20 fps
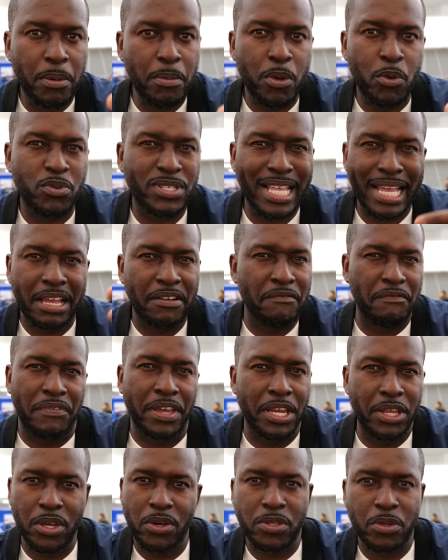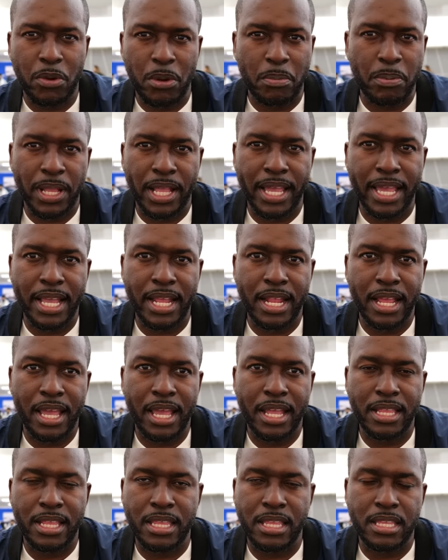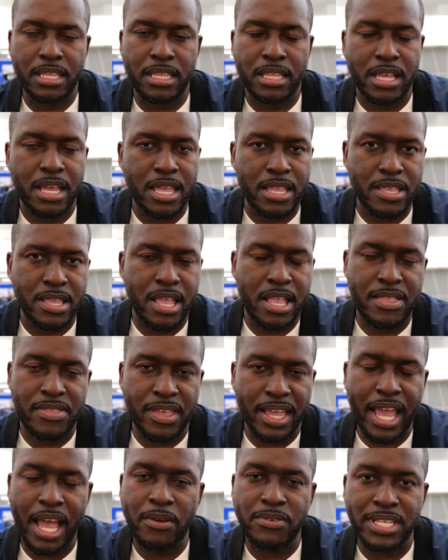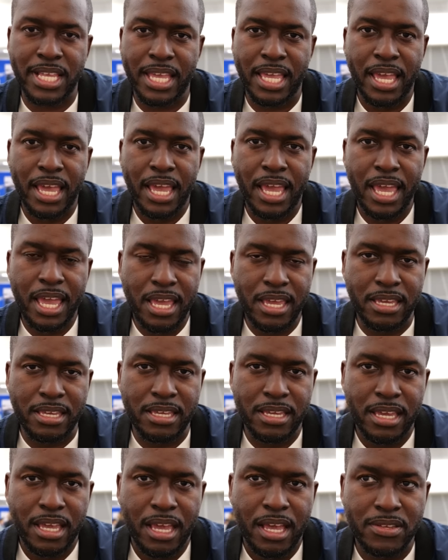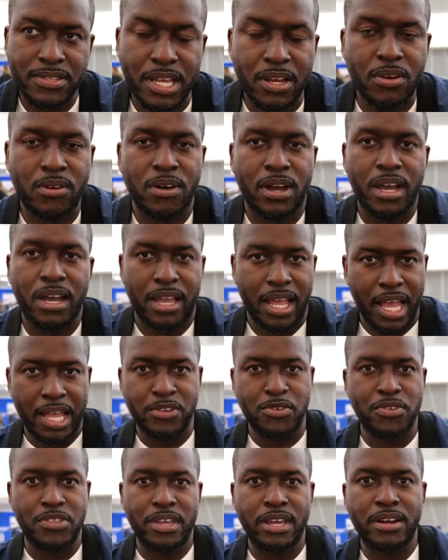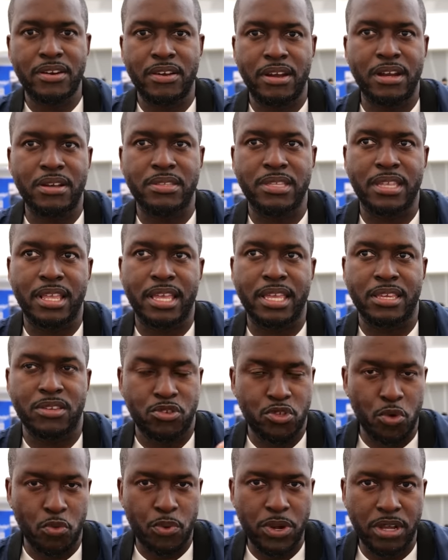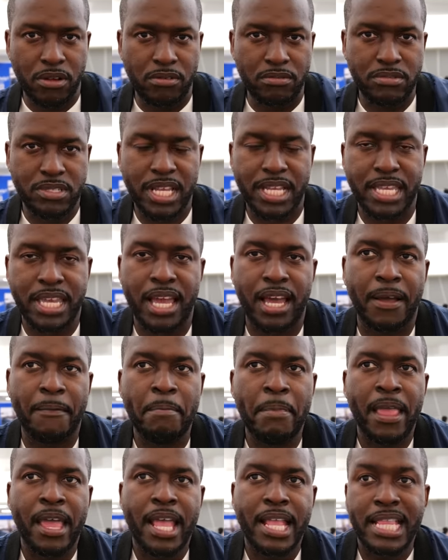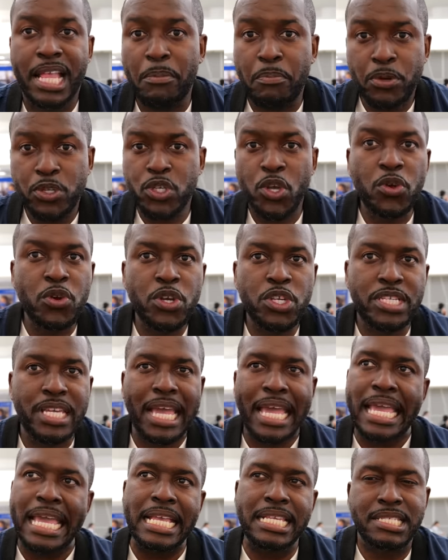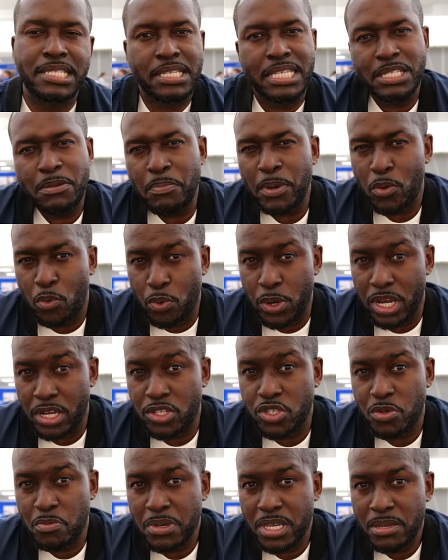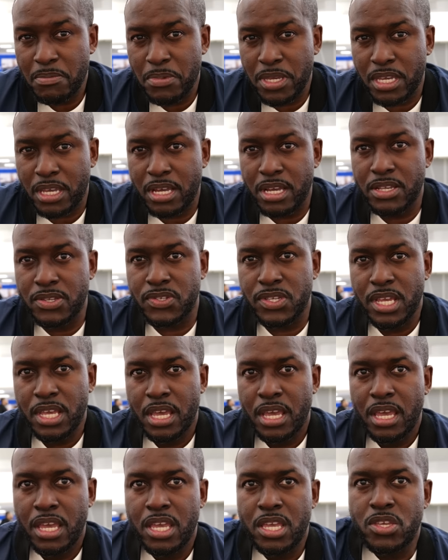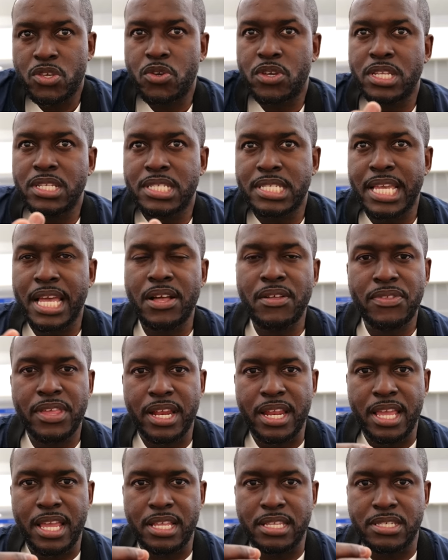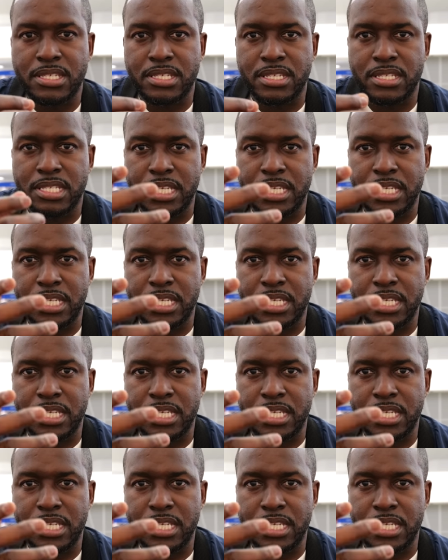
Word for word: maybe it was like a video they were playing, and then the guy was like, hey. I was like, oh, hi, are you there? Uh, like, you're real. It's like, yeah. Now, persona is it's, it's a bit weird to me because you can tell that it's